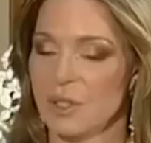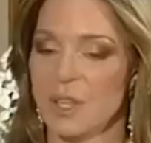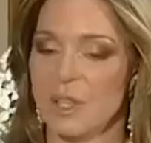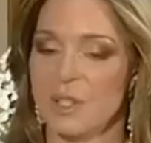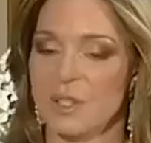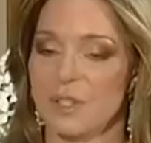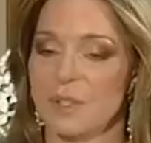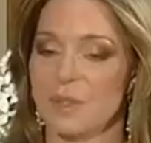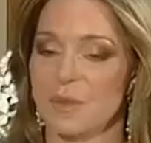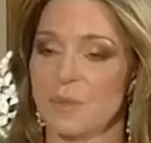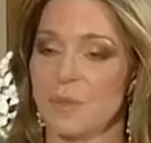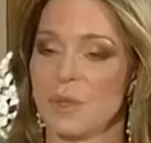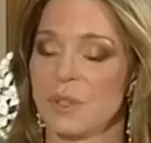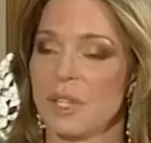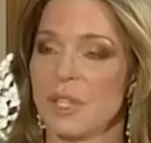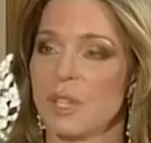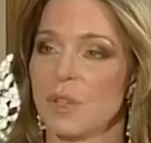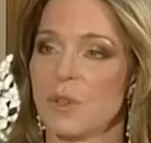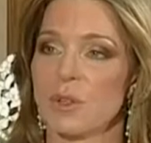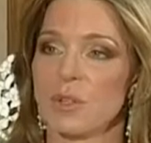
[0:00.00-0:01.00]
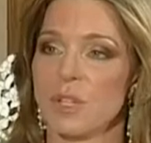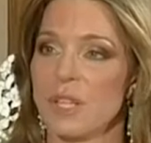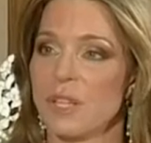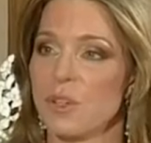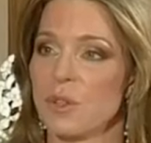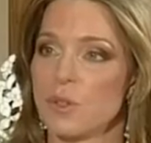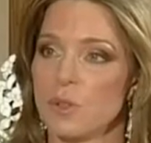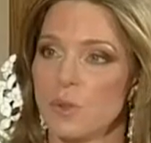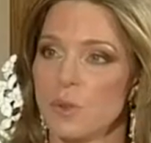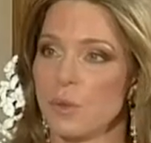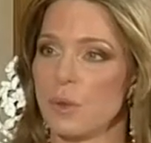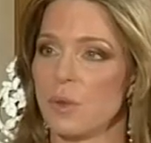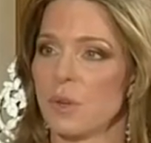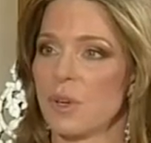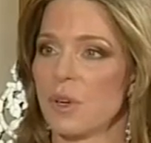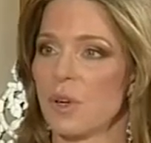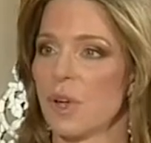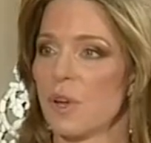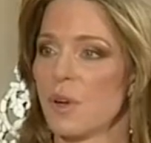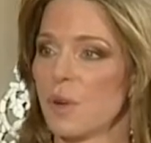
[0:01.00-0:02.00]
that political leaders
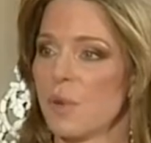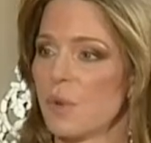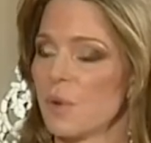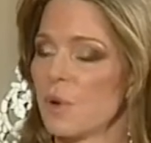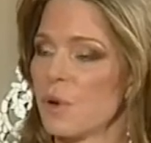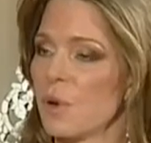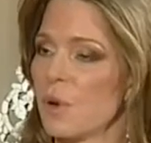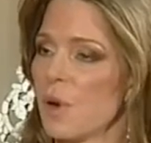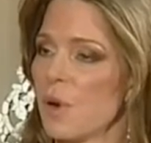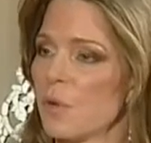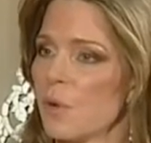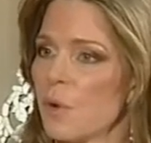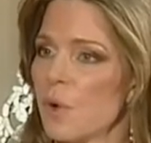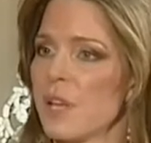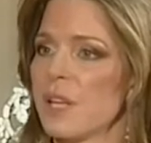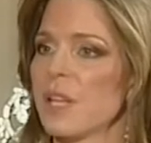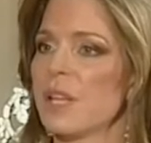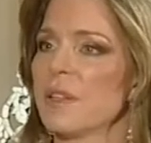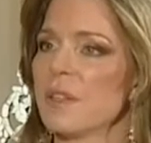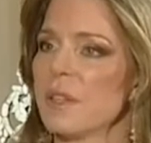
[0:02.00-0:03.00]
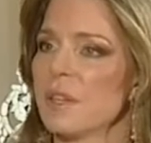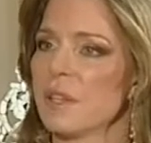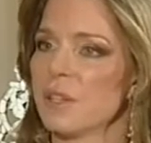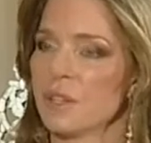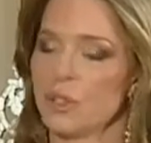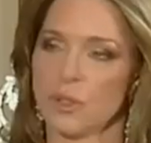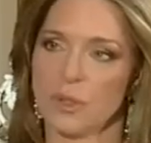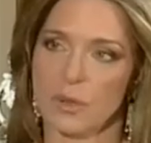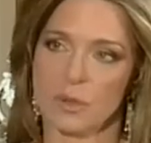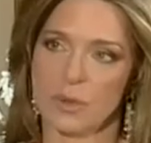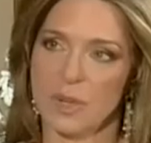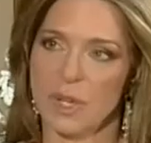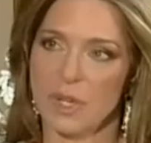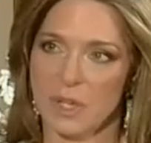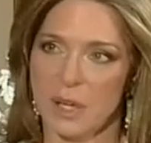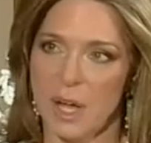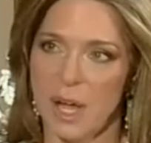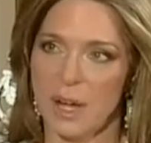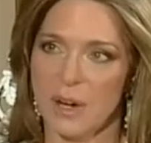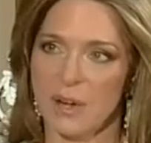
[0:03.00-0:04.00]
were avoiding the issue
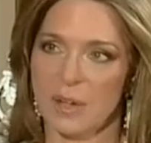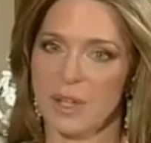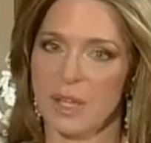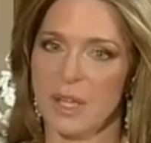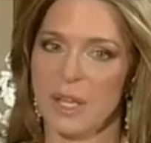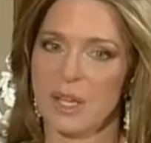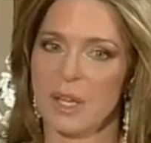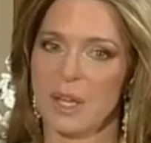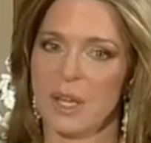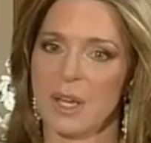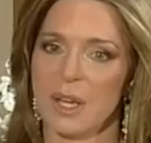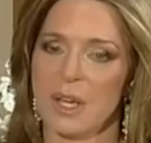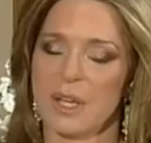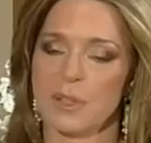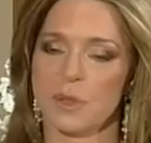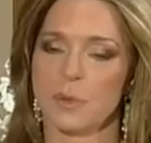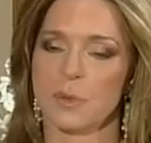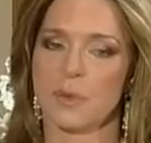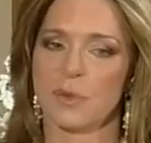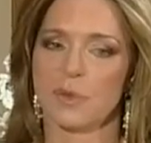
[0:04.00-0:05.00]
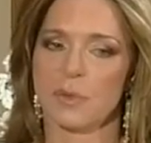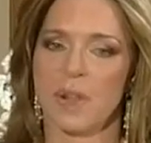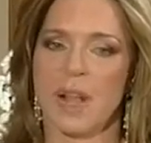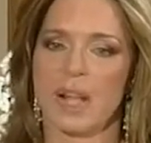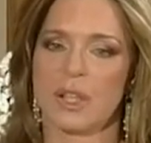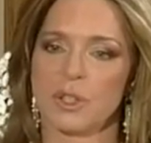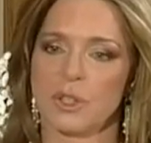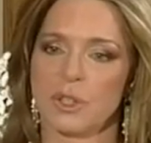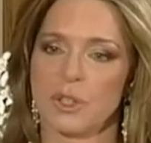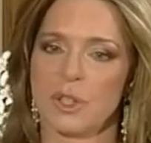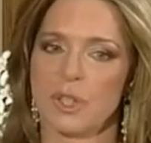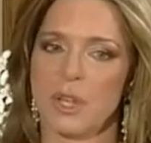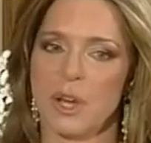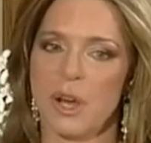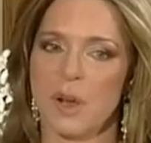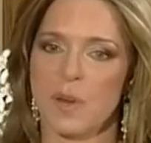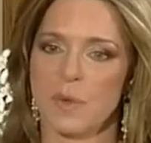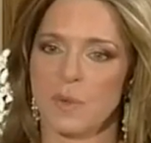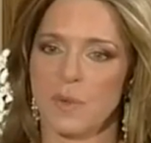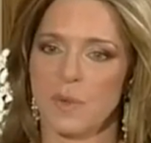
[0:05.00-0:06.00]
entirely. It's a reflection
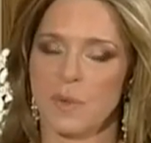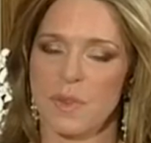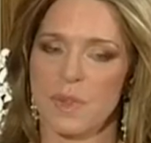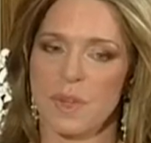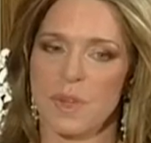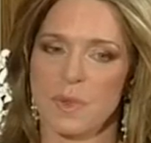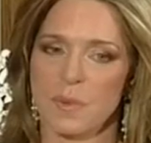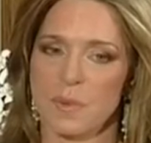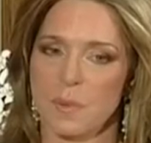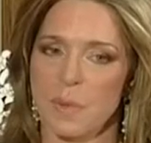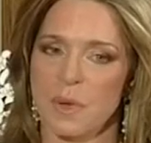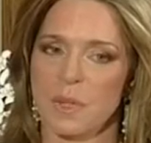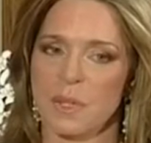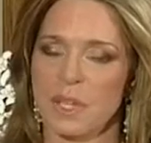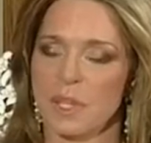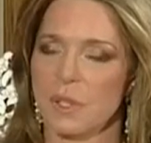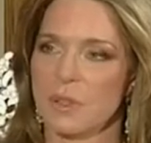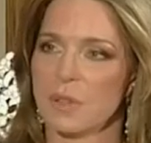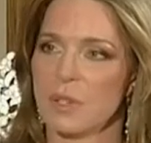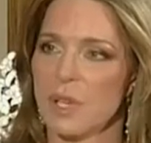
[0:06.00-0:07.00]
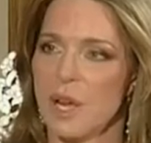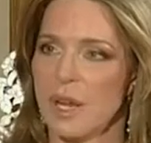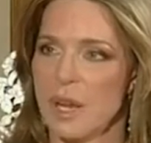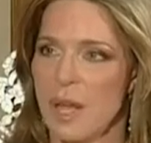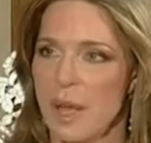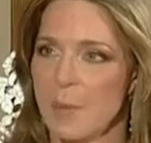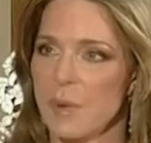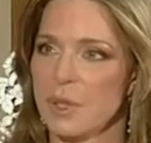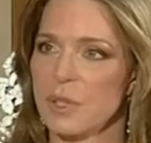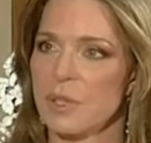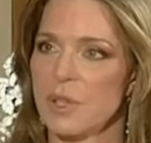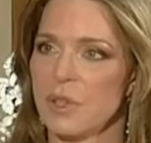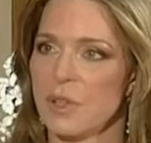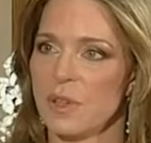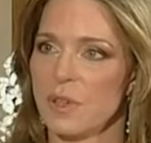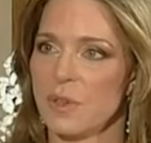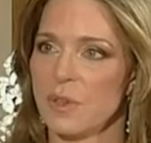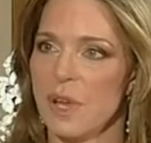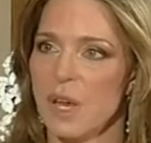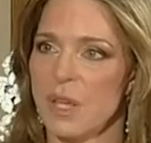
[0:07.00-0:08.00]
of the political dynamics in
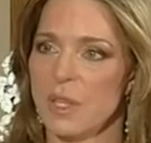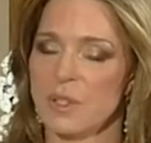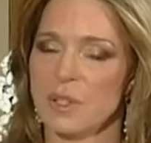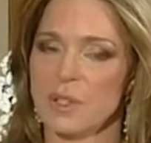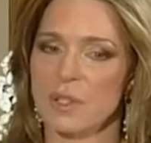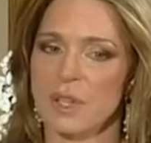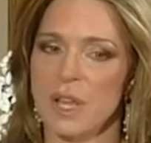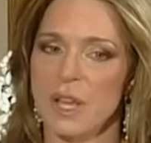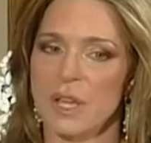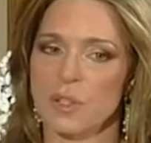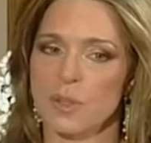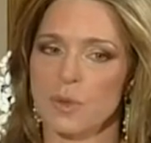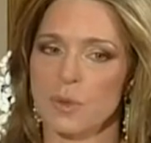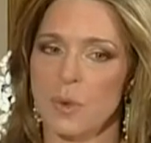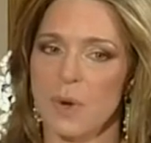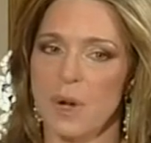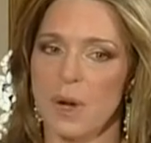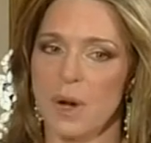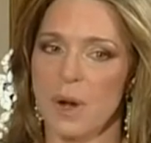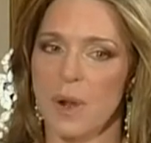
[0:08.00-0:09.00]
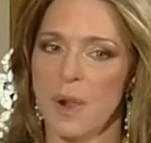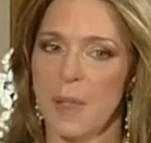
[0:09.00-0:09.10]
the United States, where